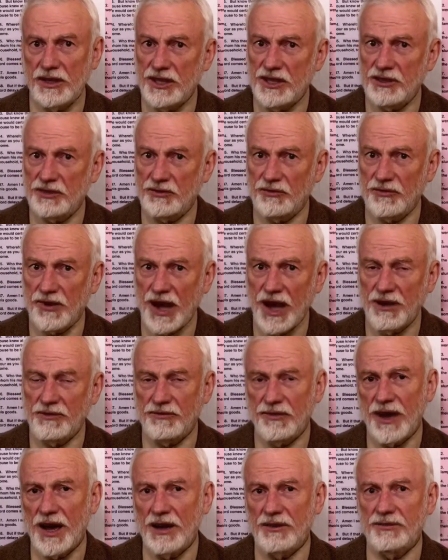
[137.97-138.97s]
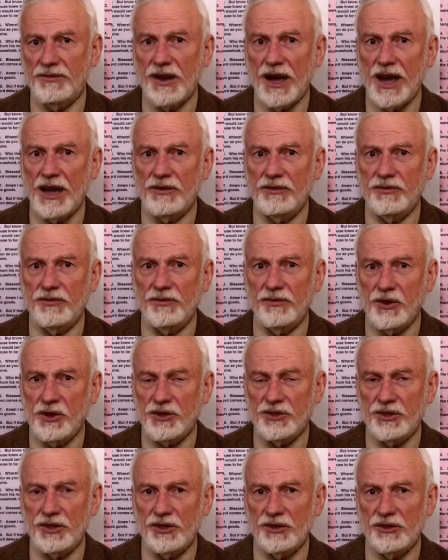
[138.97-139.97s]
These 555
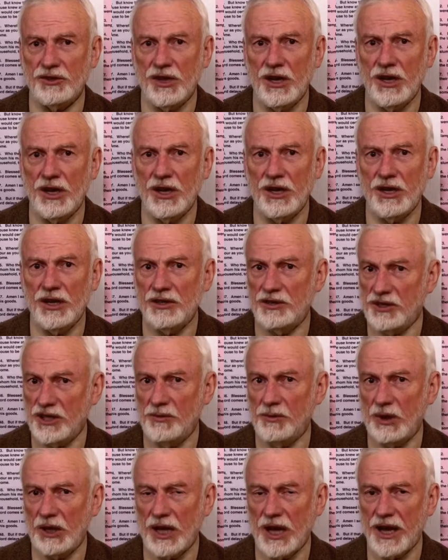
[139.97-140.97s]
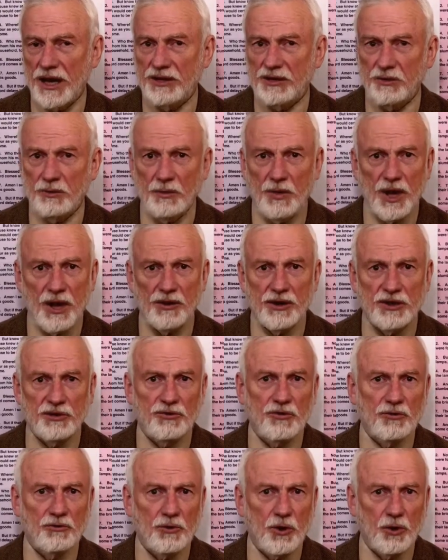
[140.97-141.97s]
verses symbolize
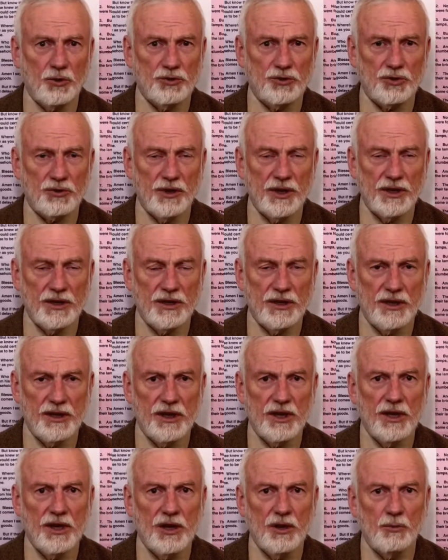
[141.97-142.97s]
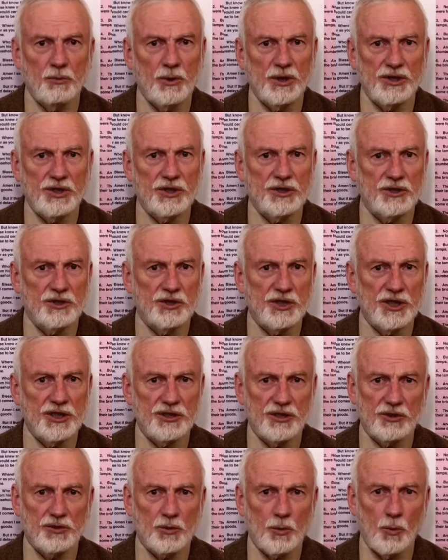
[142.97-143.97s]
Mary's rosary, which is
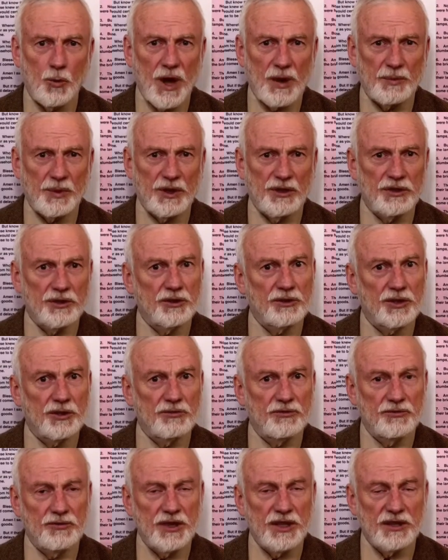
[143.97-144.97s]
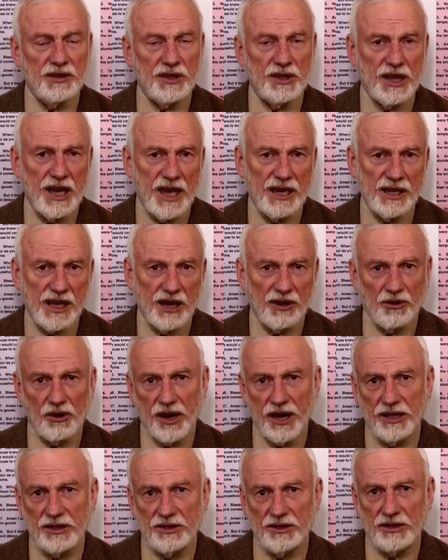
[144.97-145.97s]
Jesus' weapon to defeat the
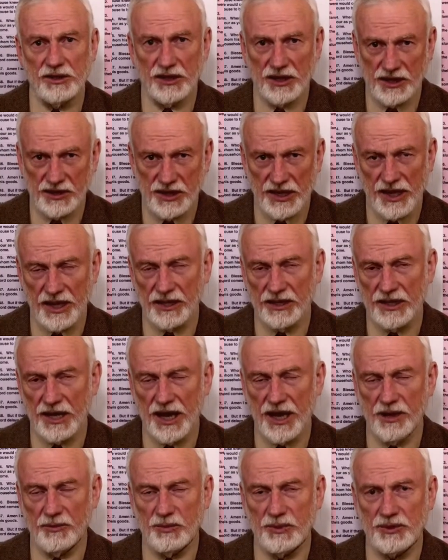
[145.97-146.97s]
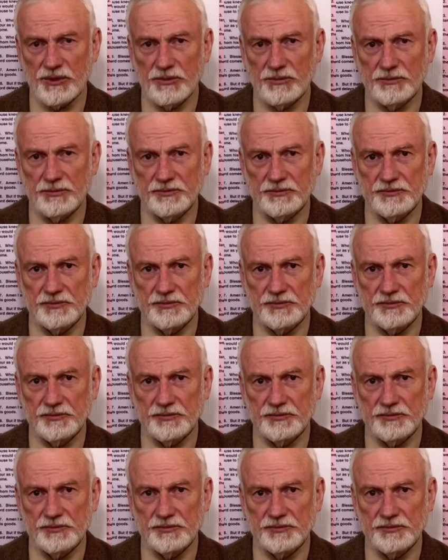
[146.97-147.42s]
Antichrist in the end times.